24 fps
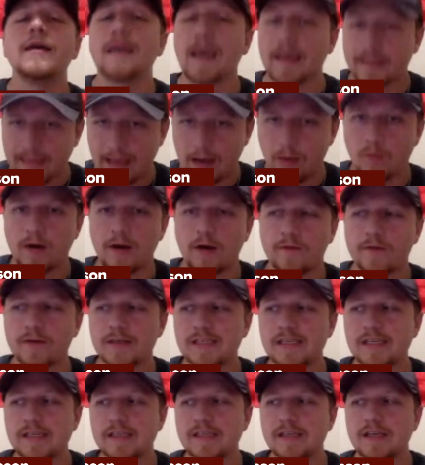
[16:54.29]
Get that win over
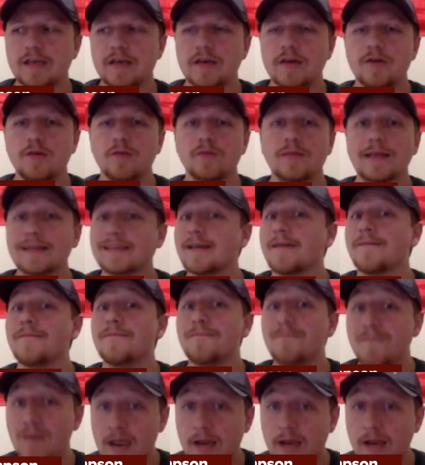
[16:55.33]
TCU. That's a